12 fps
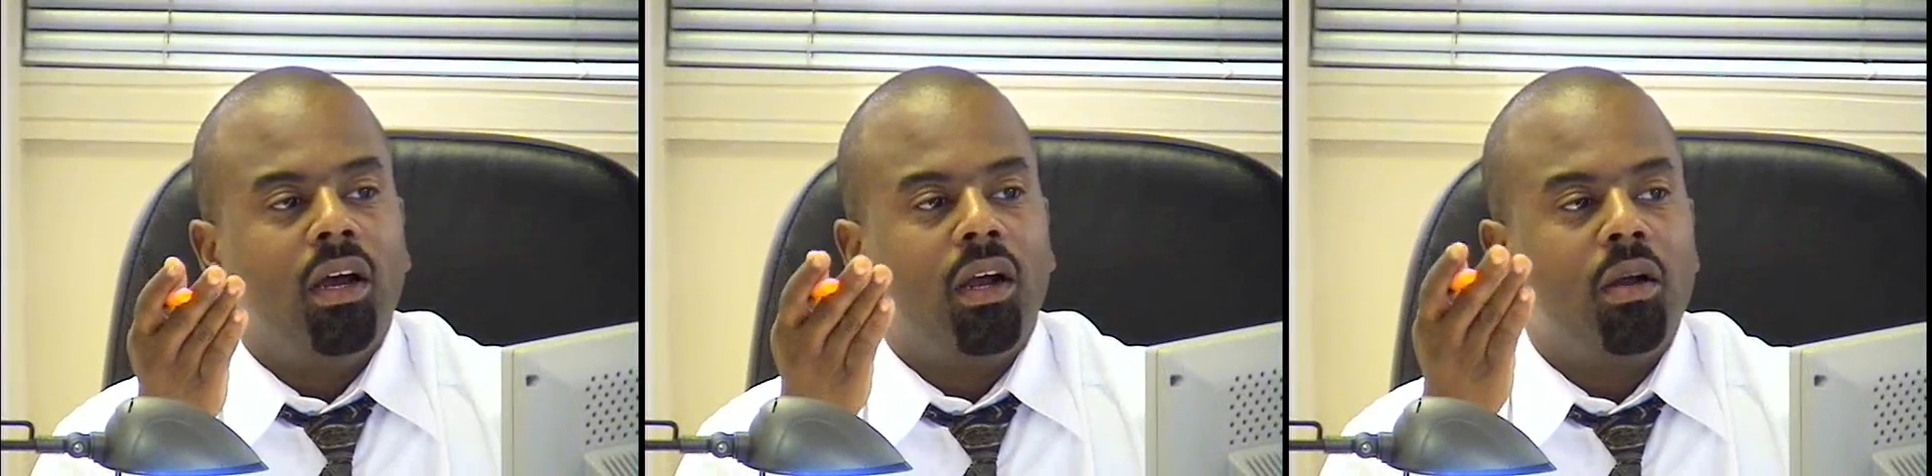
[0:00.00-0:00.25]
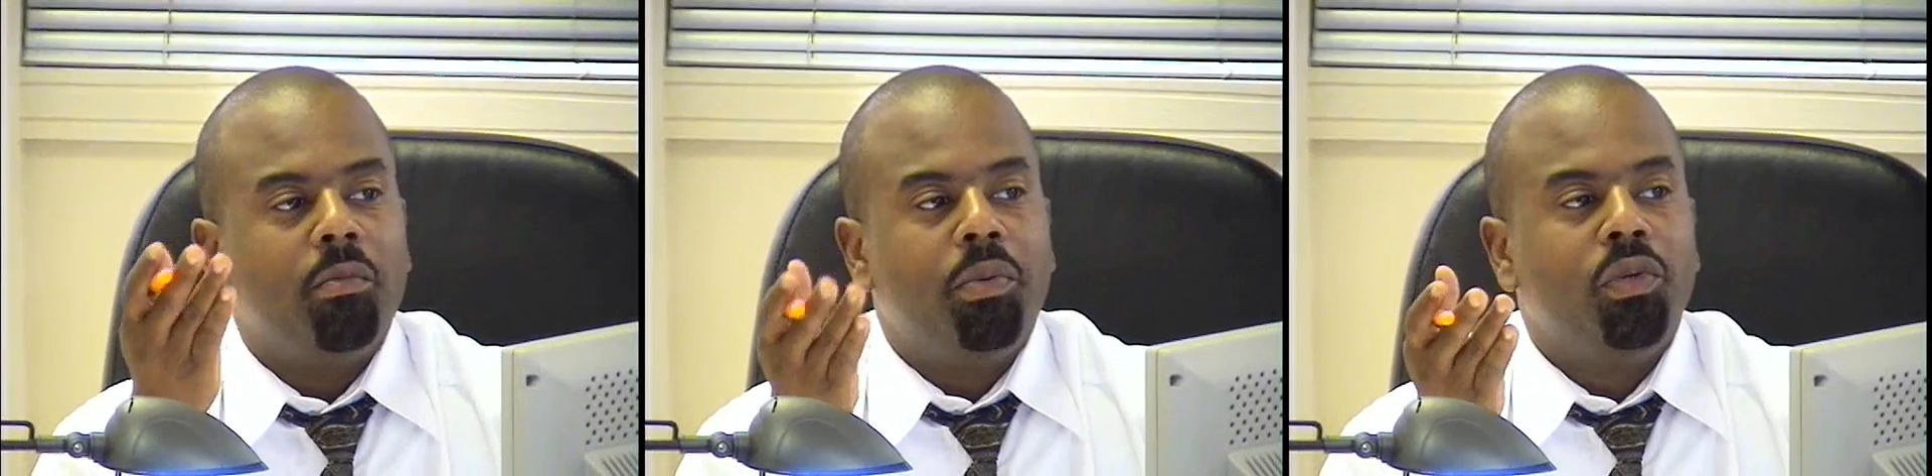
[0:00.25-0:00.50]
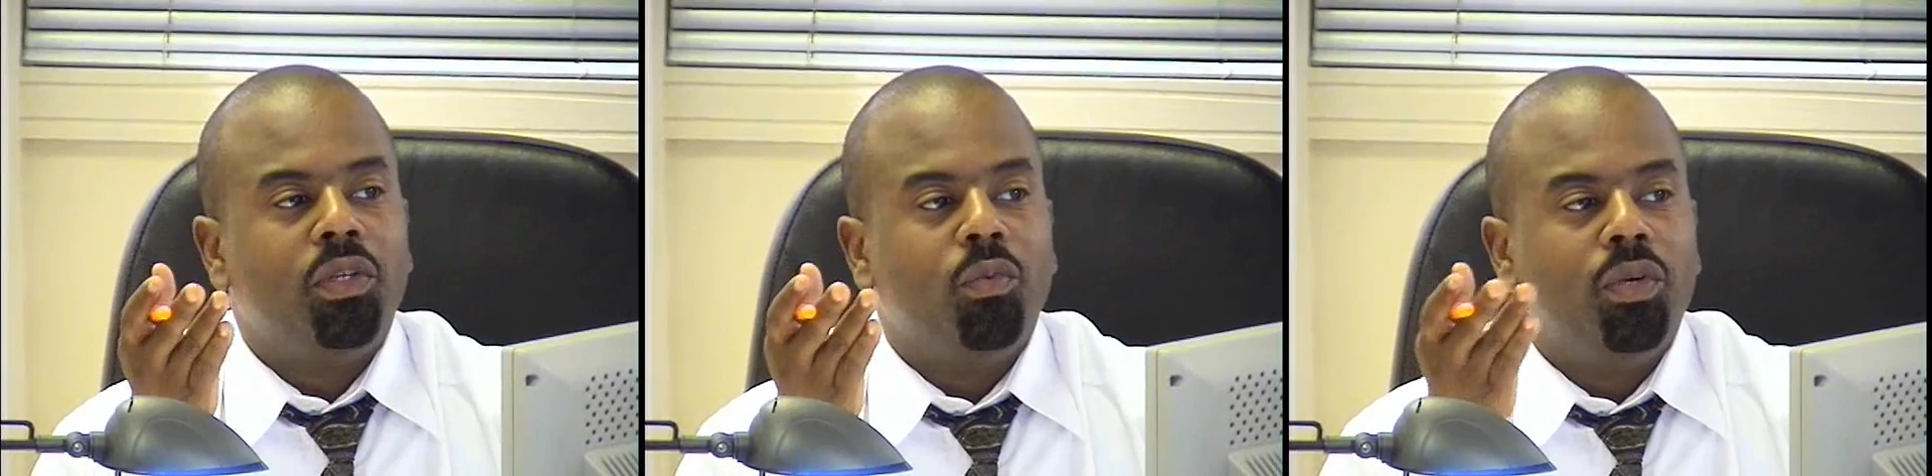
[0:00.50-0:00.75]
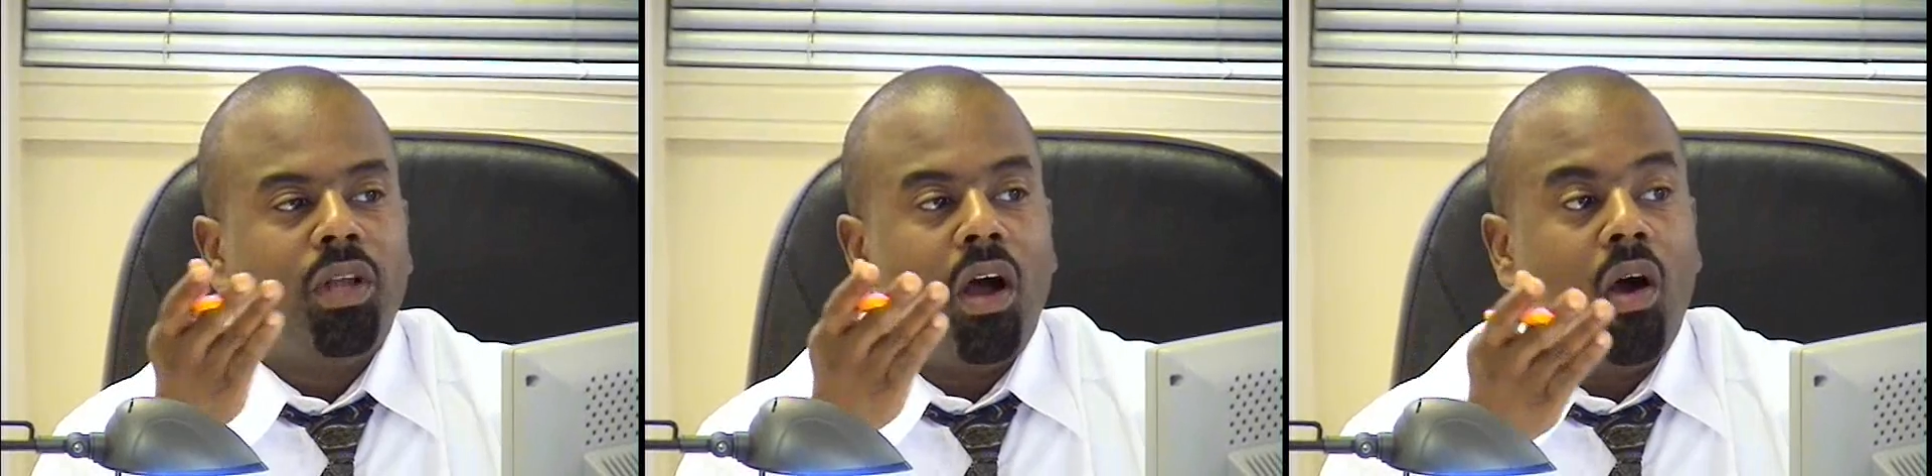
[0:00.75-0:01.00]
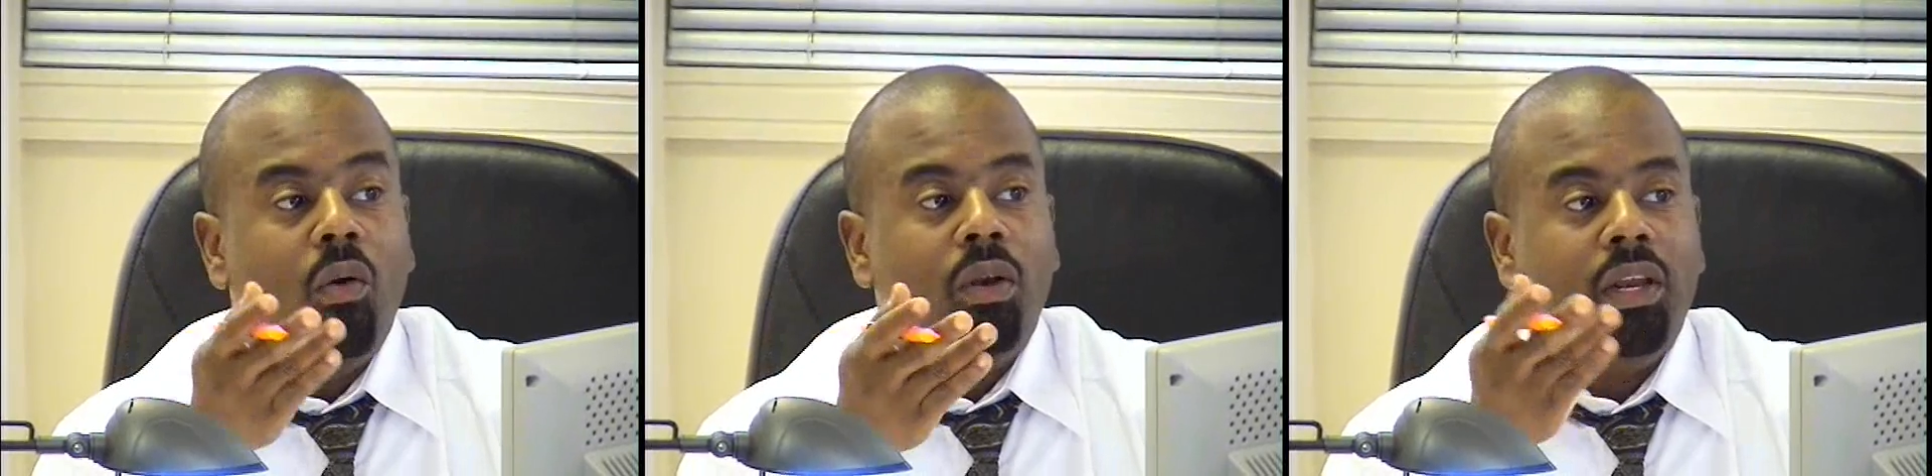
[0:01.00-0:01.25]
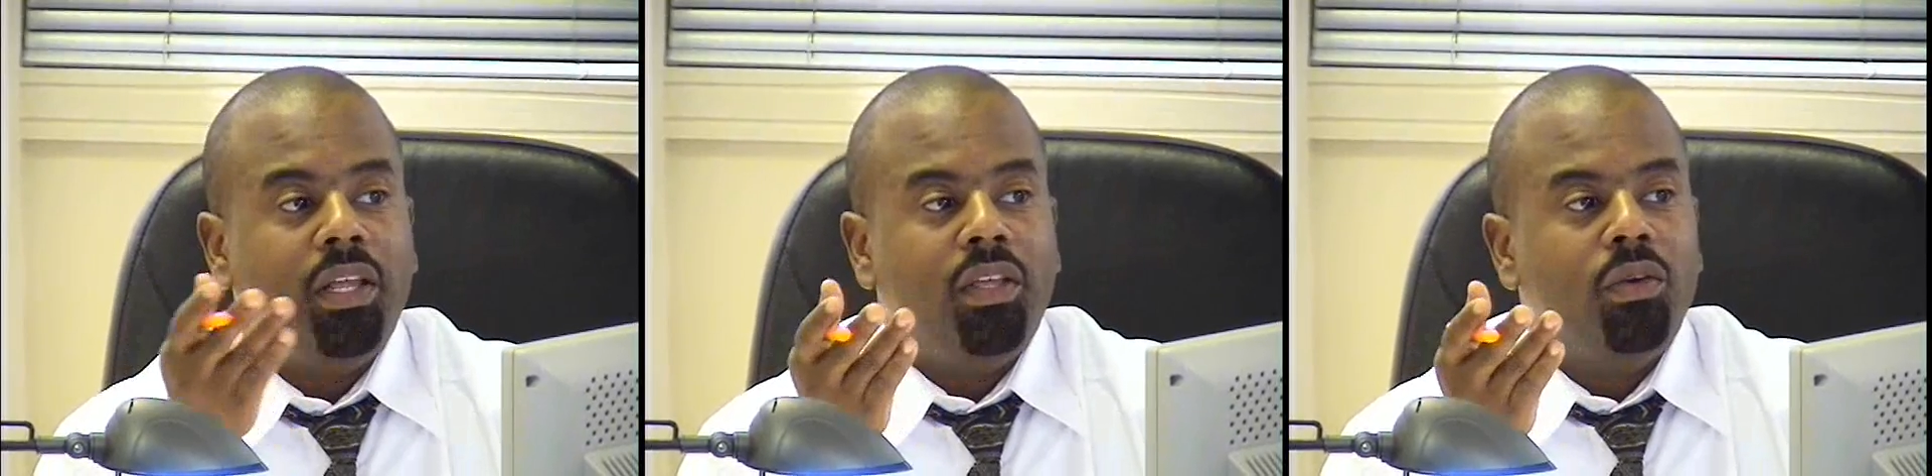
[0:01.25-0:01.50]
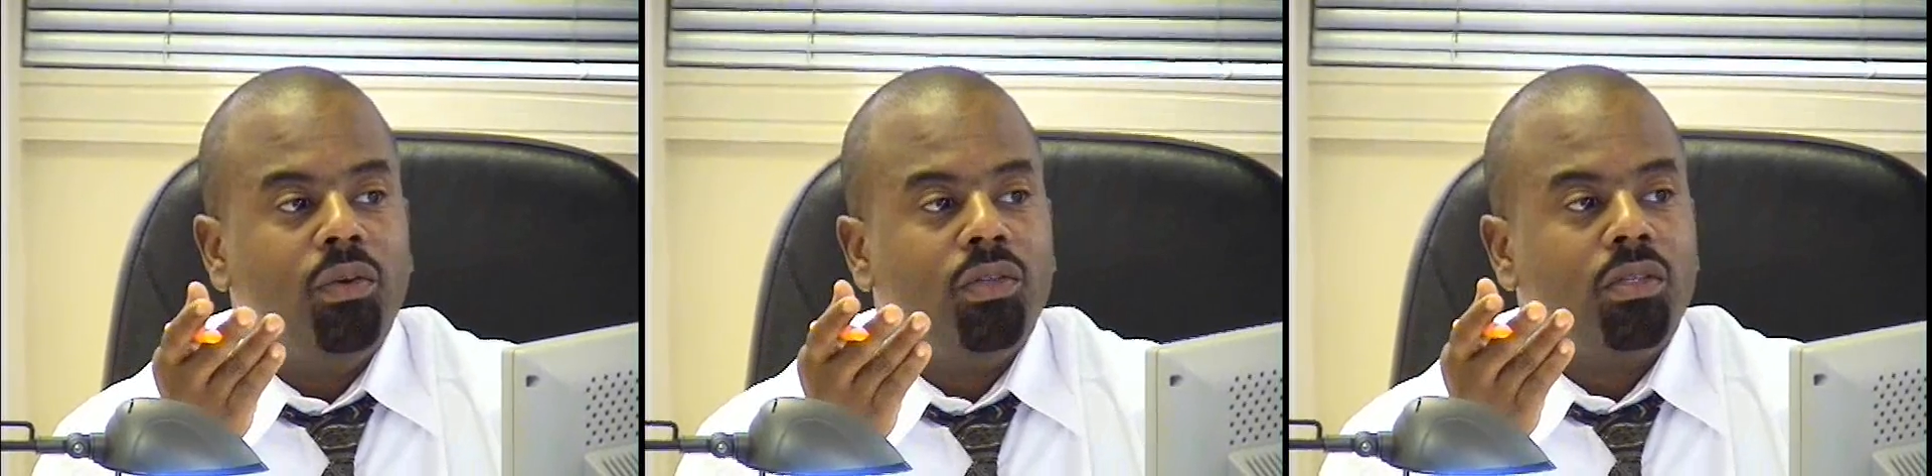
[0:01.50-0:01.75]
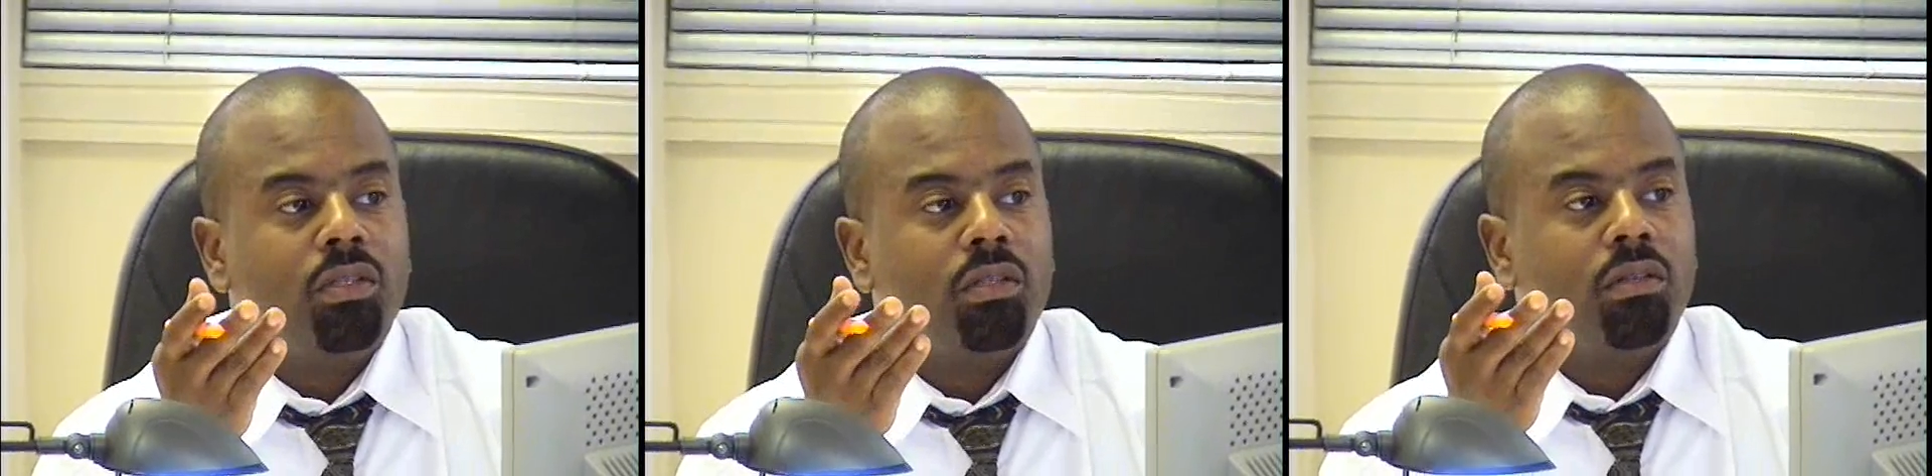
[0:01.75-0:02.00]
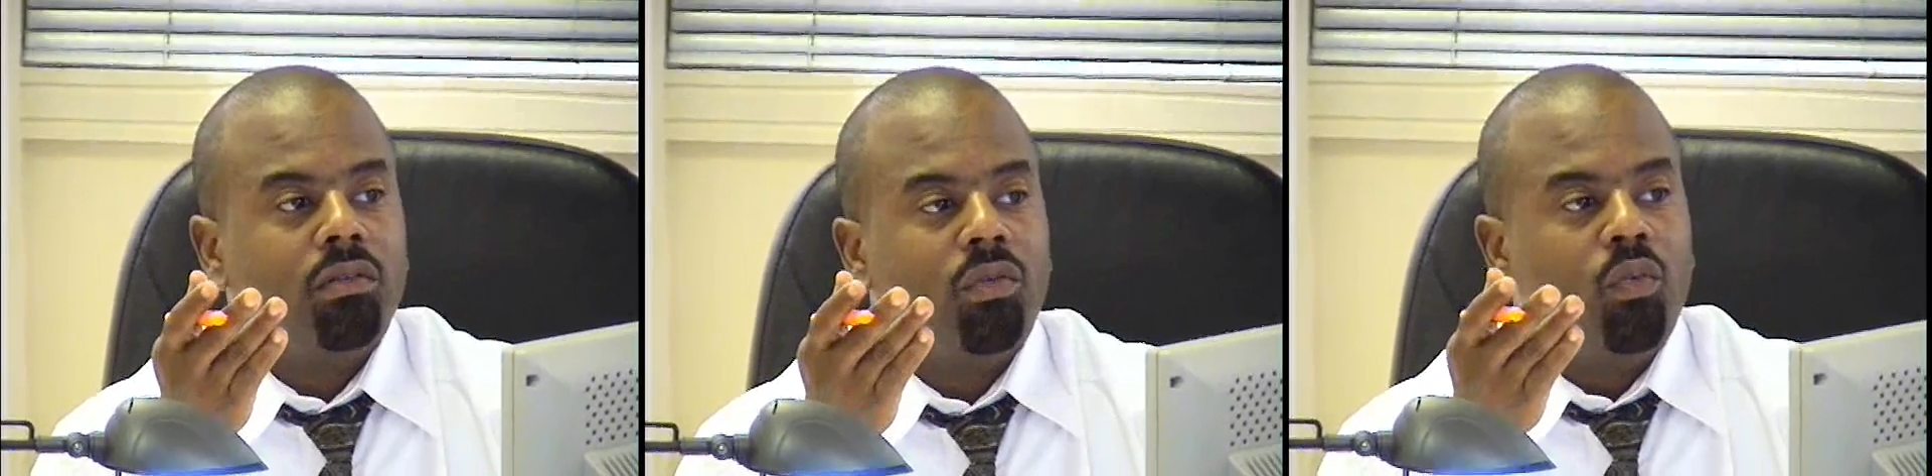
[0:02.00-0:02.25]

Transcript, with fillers: a computer would only use